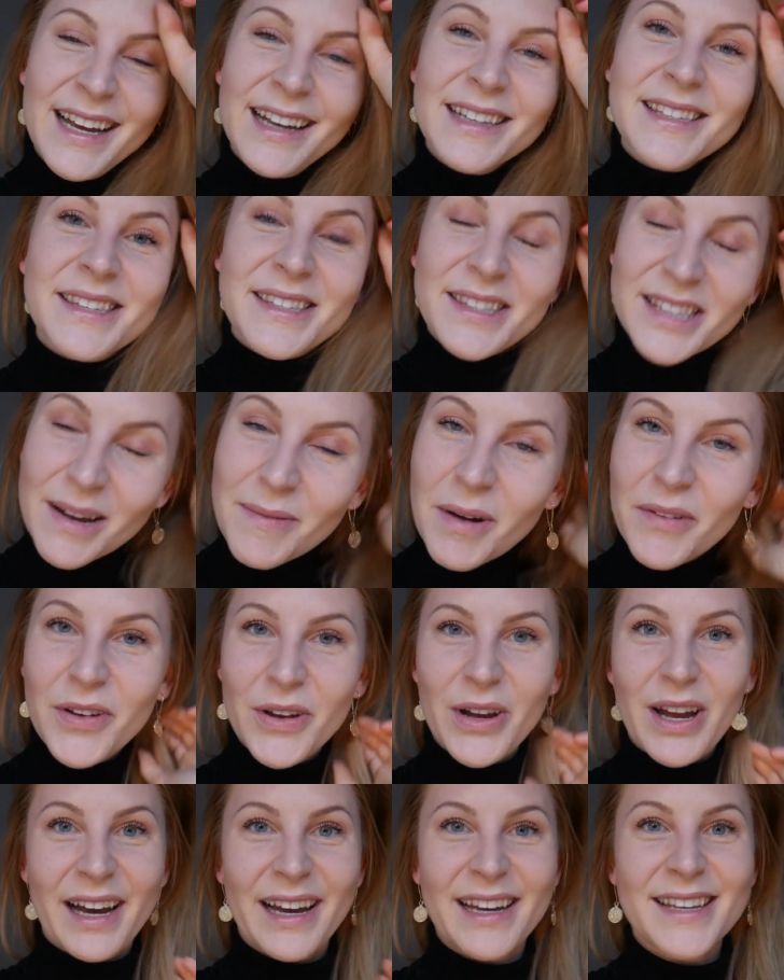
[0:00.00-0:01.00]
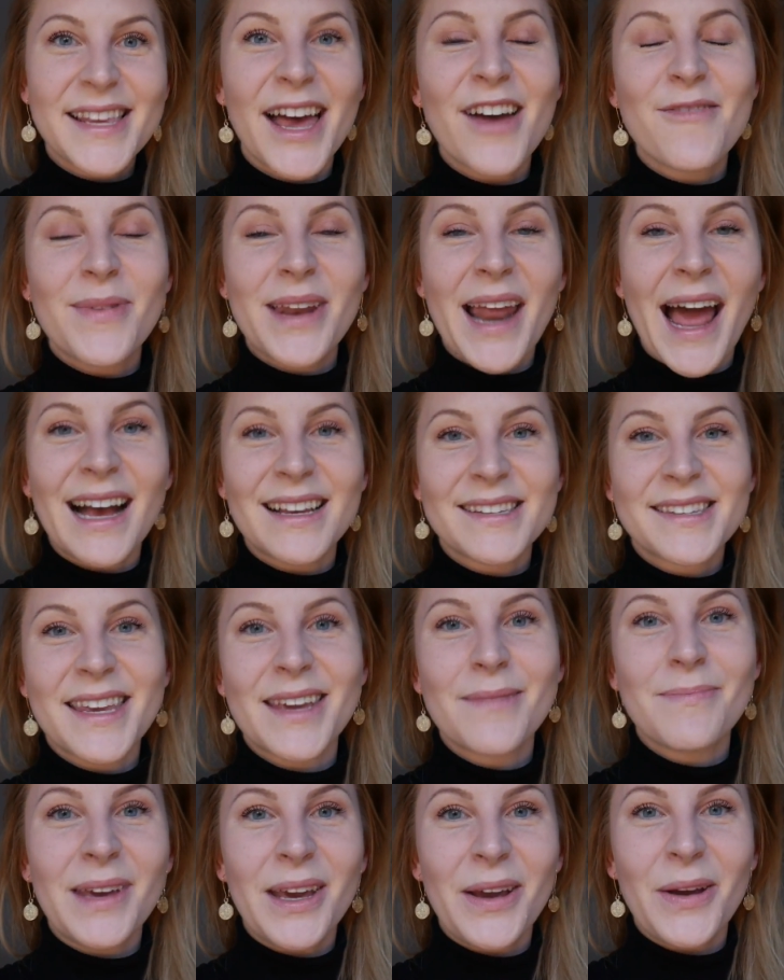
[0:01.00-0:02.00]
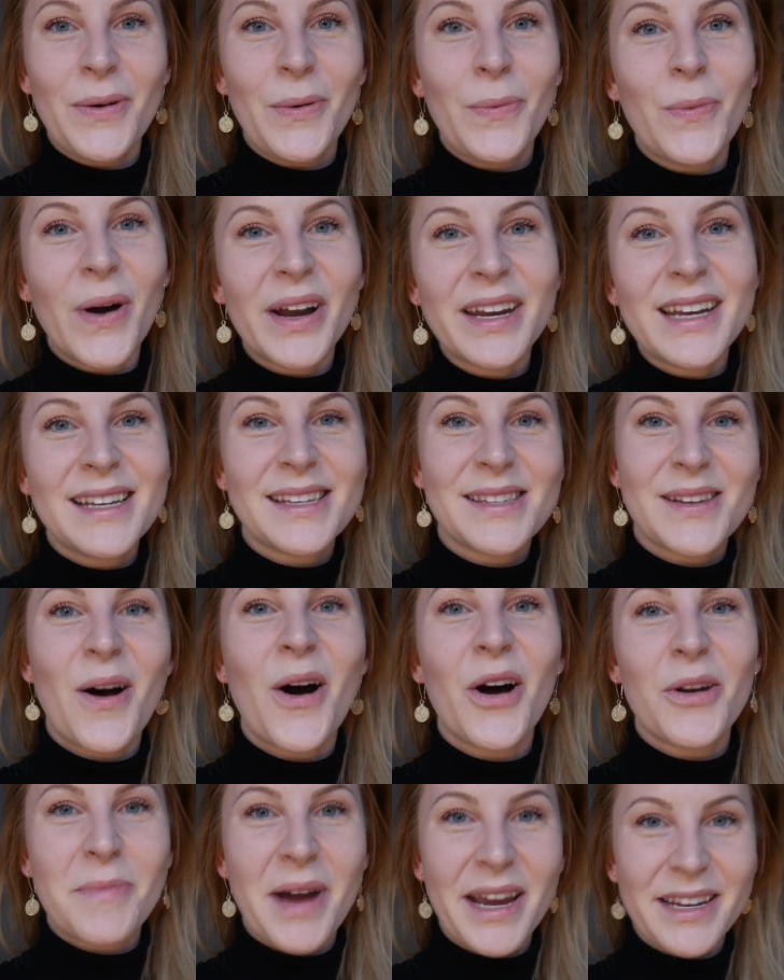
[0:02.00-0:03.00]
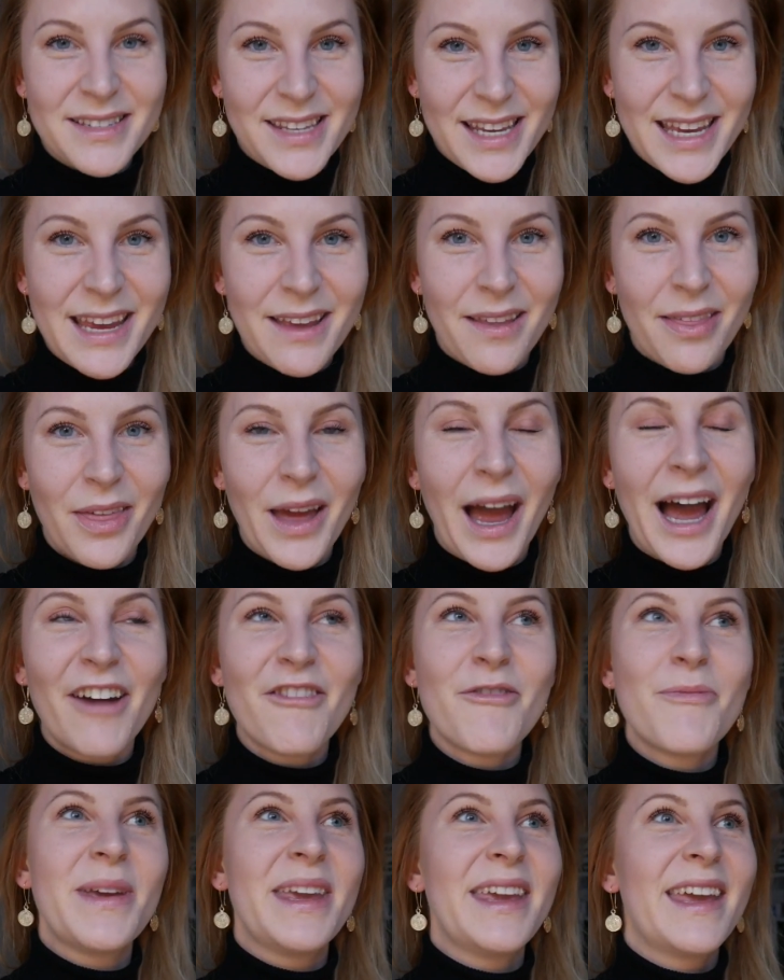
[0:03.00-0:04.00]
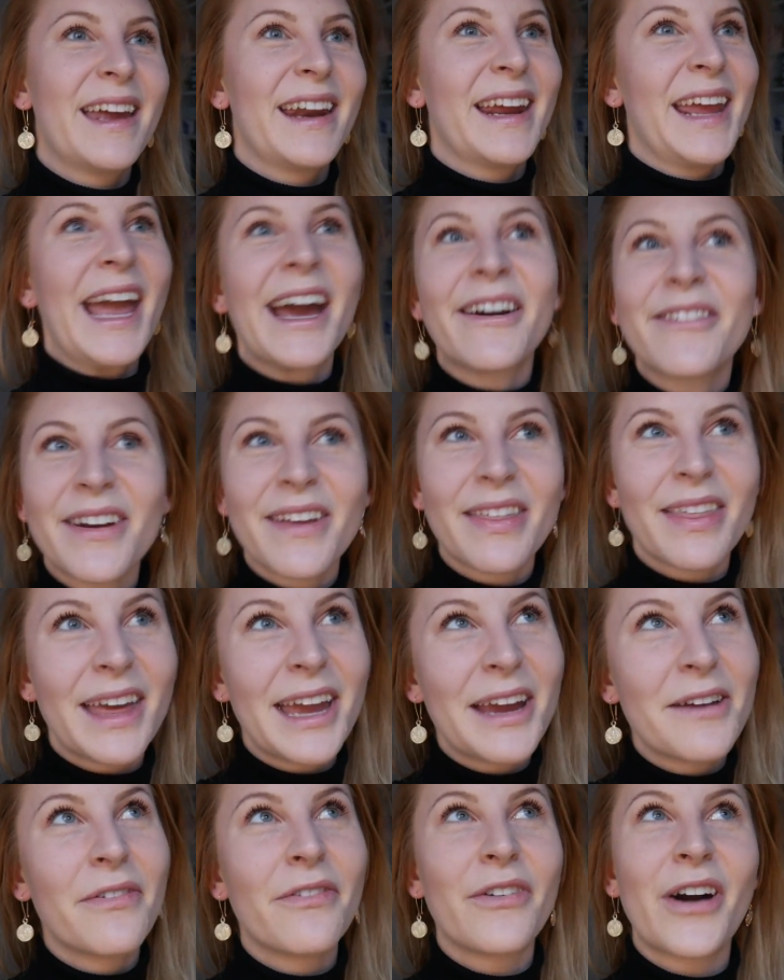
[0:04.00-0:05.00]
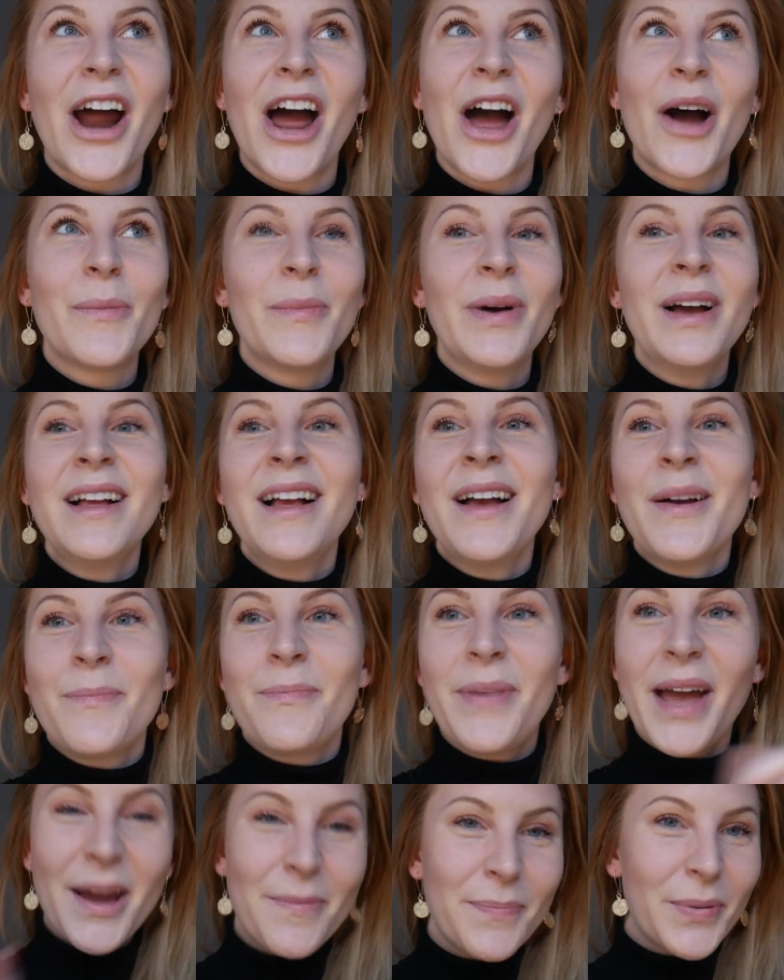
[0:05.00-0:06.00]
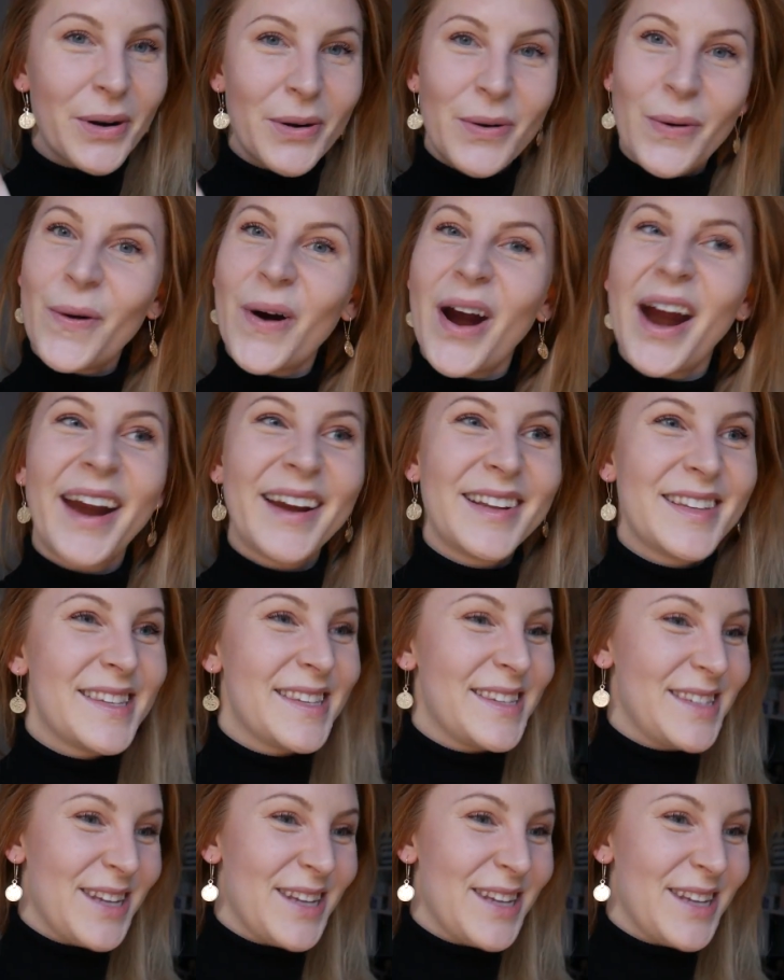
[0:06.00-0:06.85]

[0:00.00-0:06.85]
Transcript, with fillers: Some of you guys have been asking me what is on my teeth. I've been getting everything from peppercorns